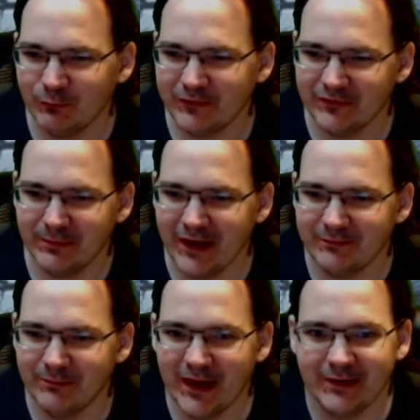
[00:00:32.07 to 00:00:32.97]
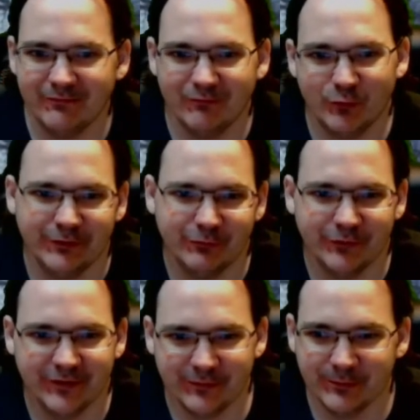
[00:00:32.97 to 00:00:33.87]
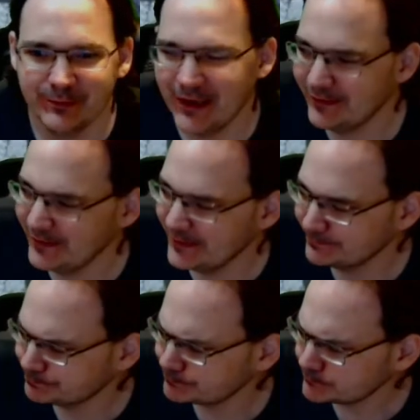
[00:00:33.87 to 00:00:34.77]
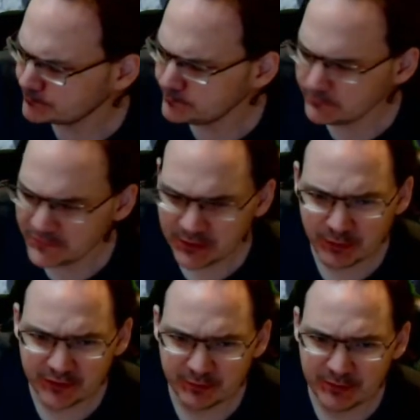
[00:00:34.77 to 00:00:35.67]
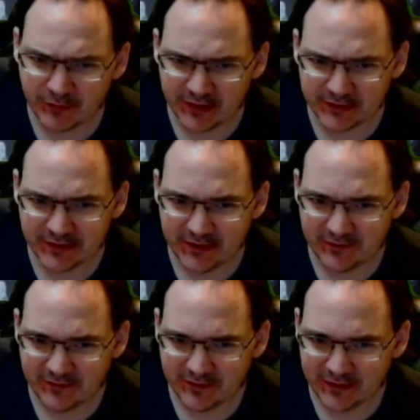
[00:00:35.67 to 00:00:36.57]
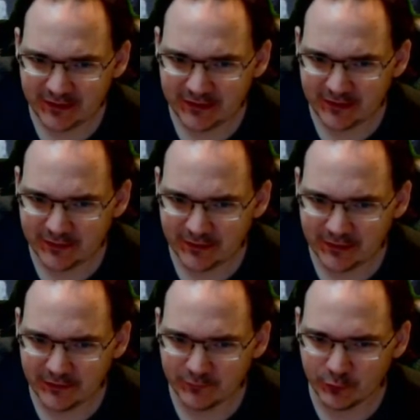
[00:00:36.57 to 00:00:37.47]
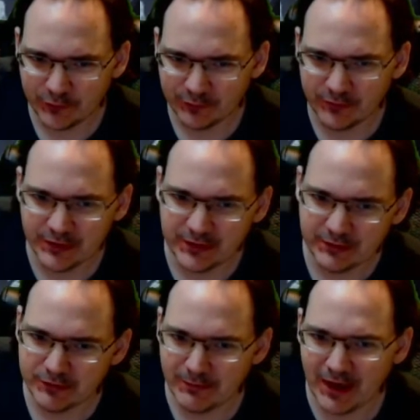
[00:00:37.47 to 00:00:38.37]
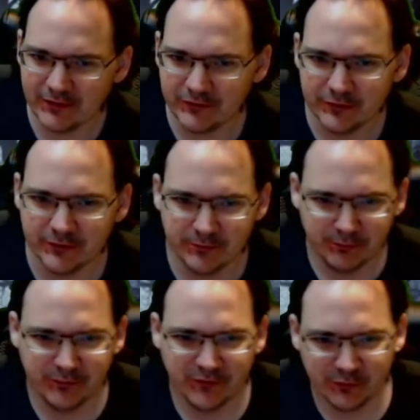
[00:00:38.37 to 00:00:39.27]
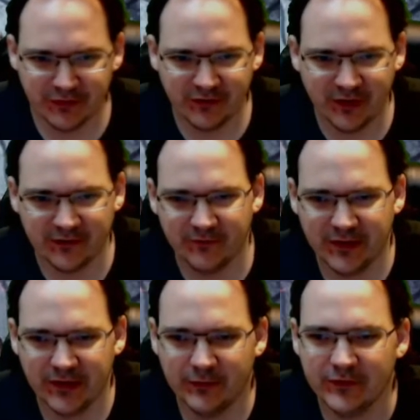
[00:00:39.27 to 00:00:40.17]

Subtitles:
a bad, really super bad thing. But the people that leaked the Gears of War 3 remastered screenshots and videos,